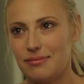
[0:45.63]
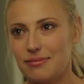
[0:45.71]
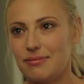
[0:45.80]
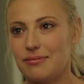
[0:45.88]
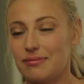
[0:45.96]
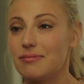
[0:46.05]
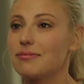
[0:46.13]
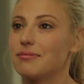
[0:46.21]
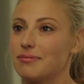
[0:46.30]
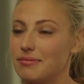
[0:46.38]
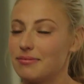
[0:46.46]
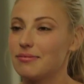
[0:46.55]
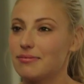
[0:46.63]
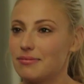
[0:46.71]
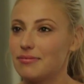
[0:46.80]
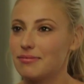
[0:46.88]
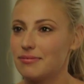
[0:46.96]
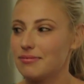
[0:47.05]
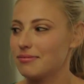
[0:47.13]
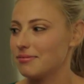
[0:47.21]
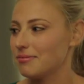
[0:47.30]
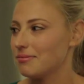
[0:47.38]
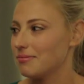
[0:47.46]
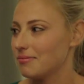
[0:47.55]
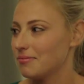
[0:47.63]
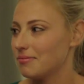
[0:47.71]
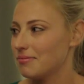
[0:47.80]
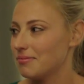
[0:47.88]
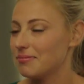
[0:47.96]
This person isn't speaking.